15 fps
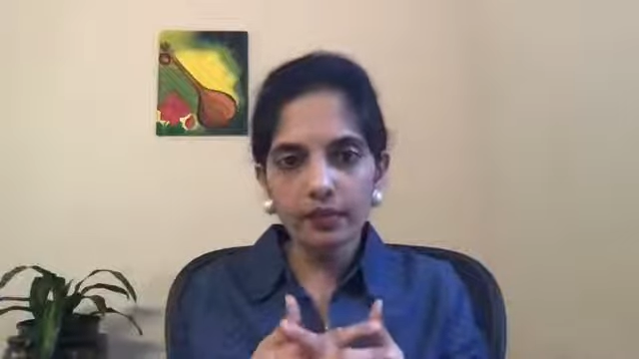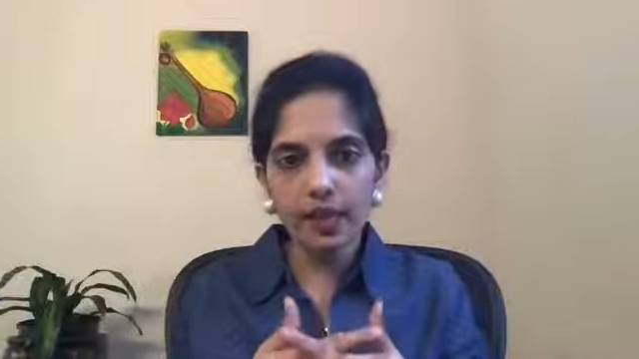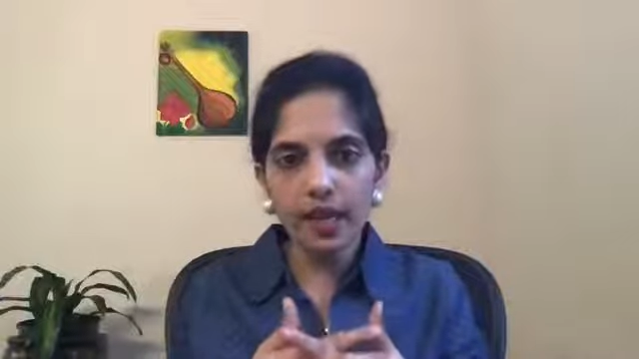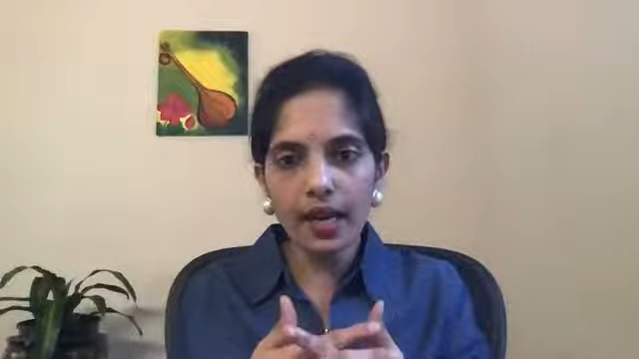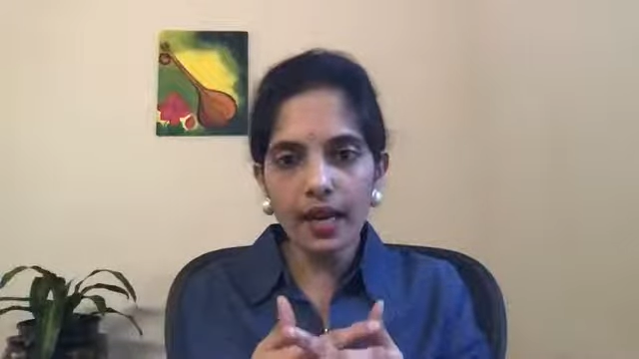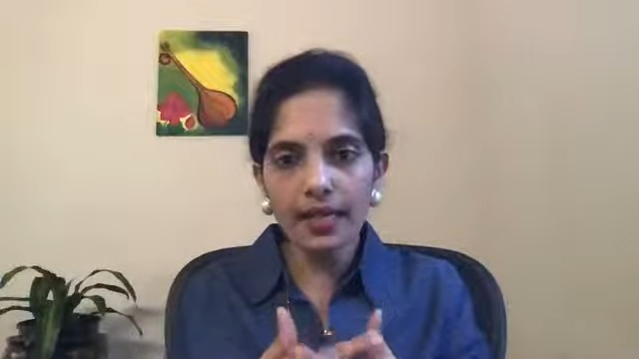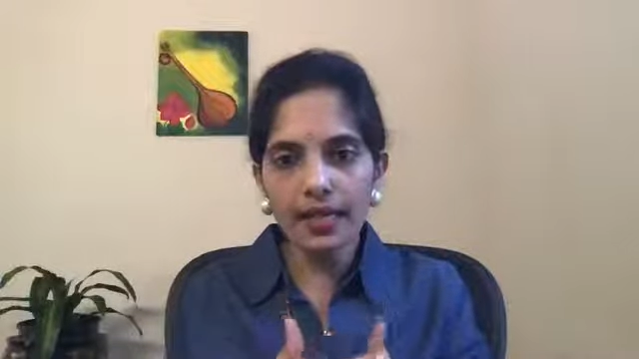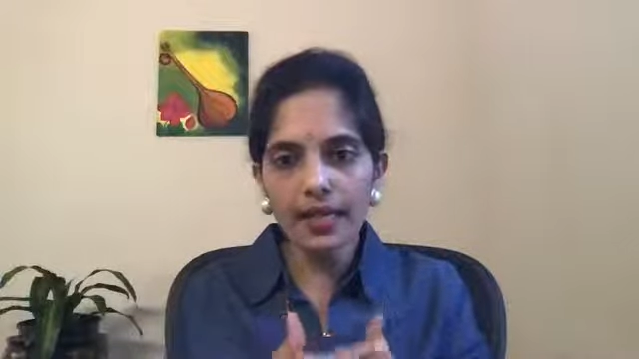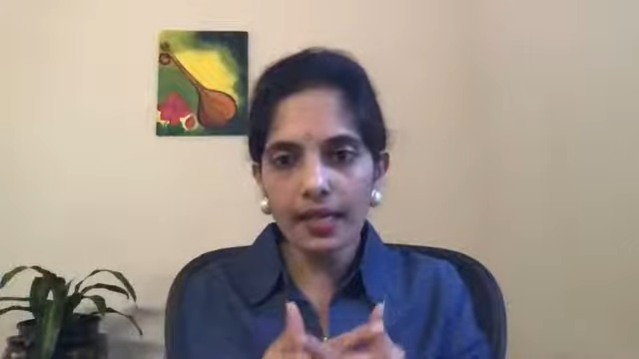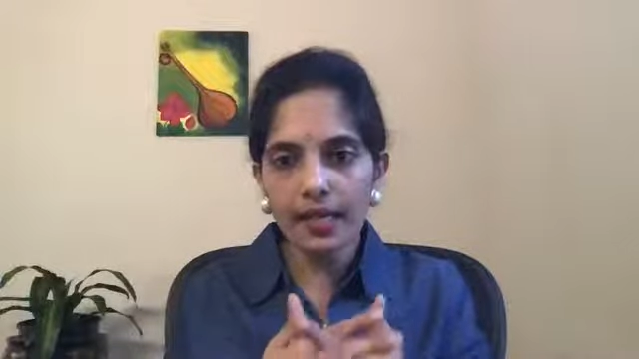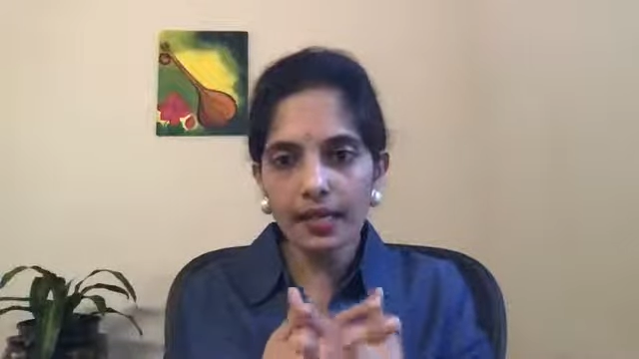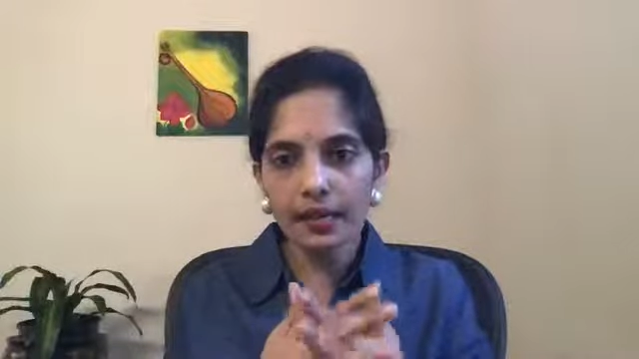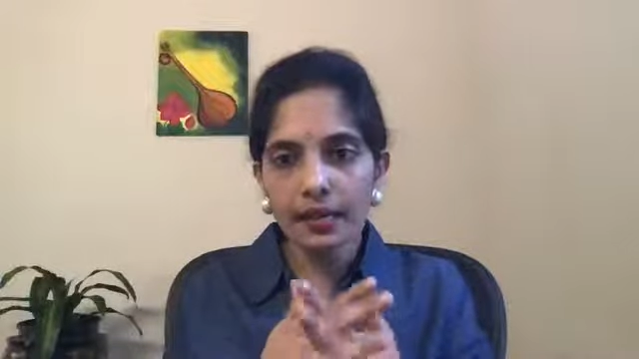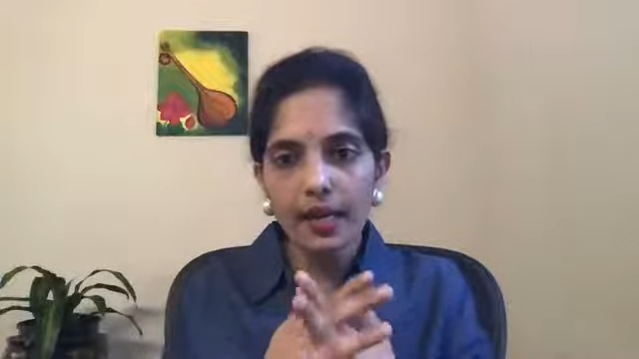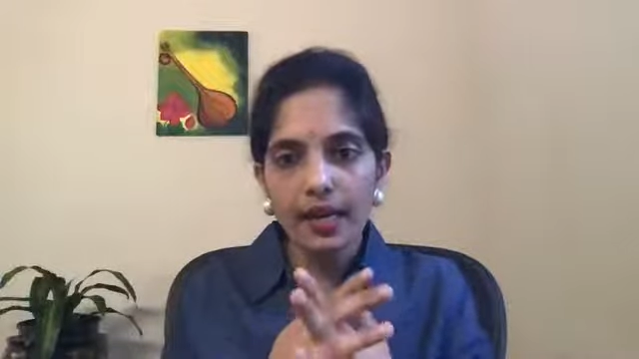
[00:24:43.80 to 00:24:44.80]
And
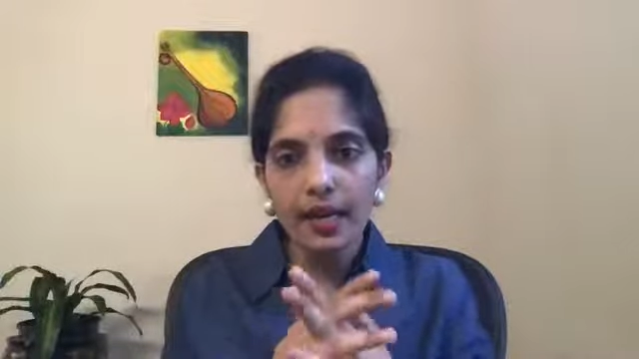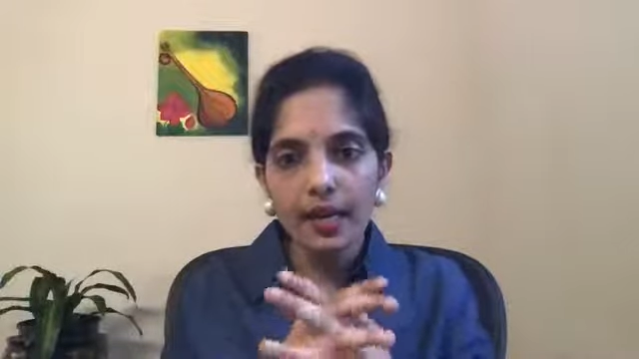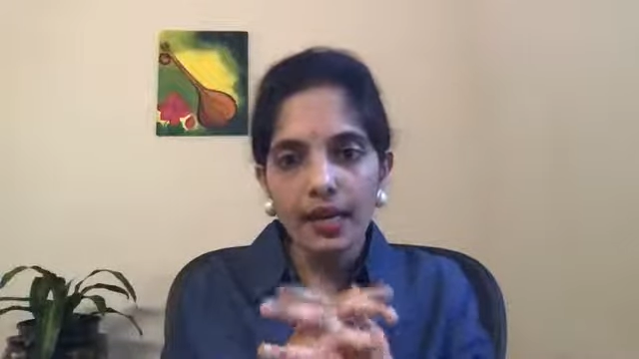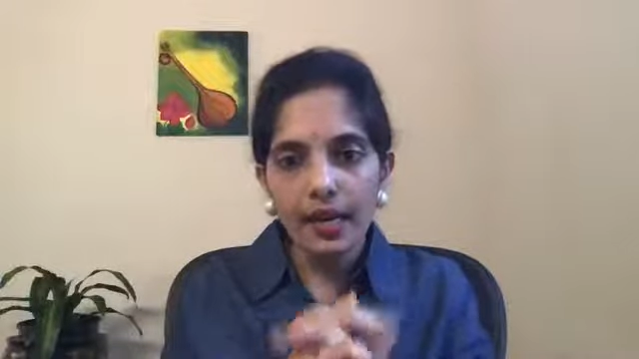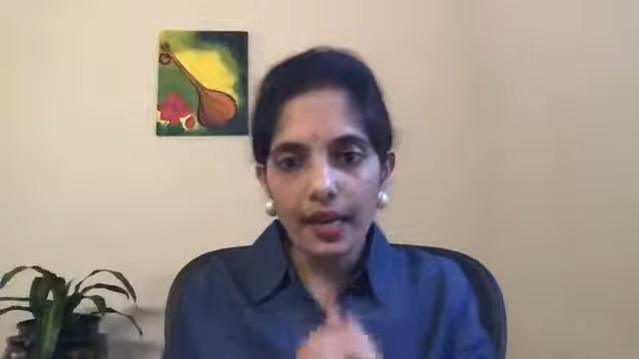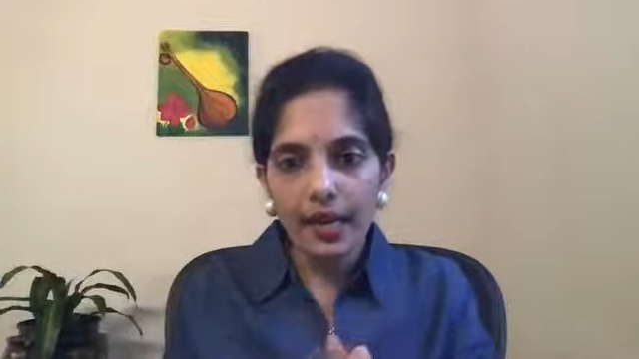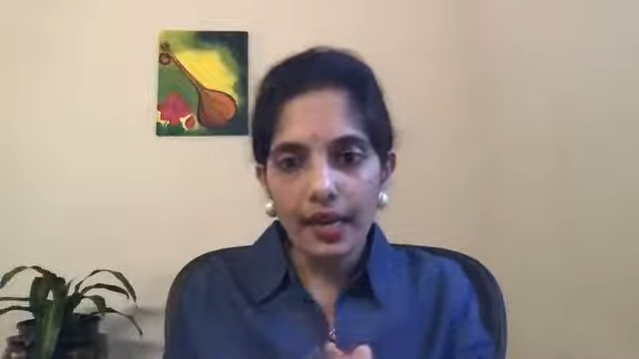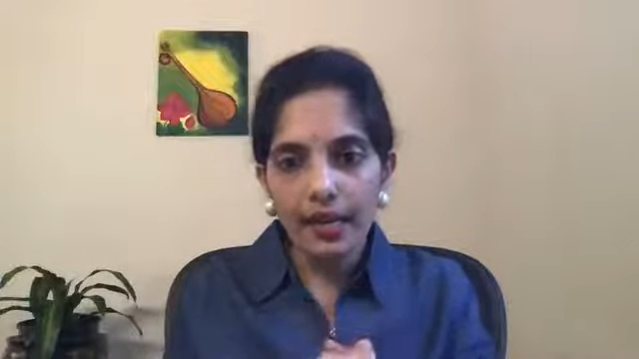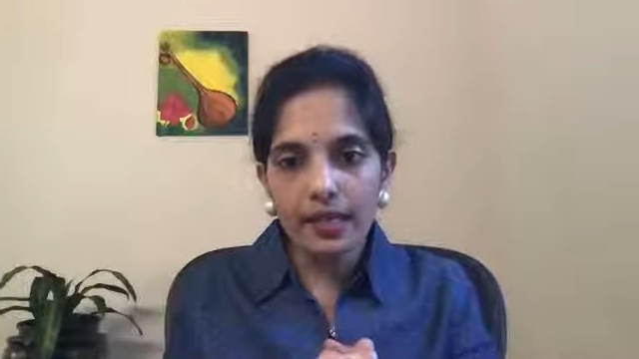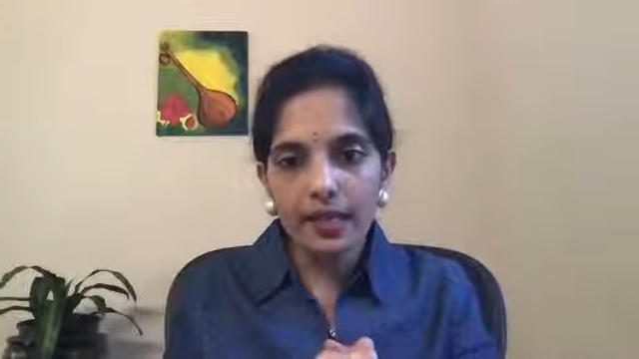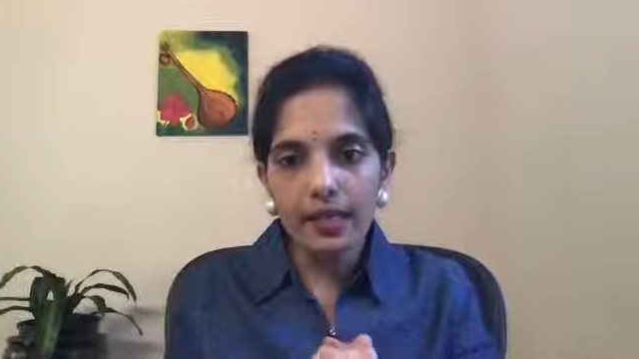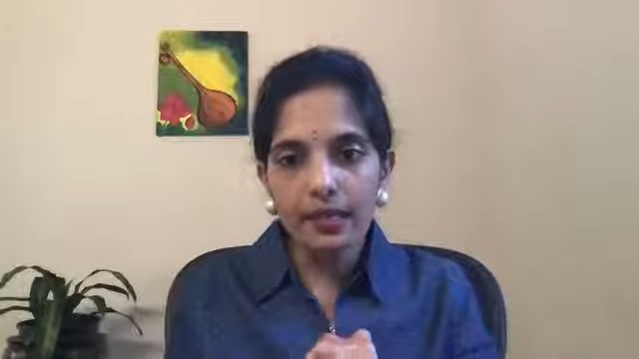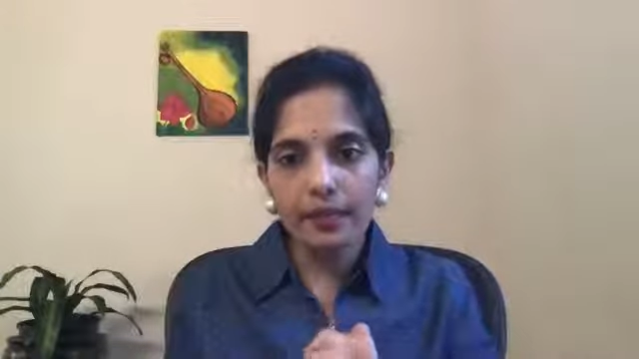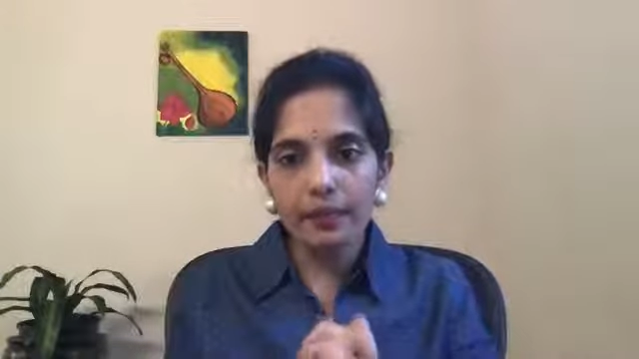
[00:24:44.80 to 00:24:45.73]
again,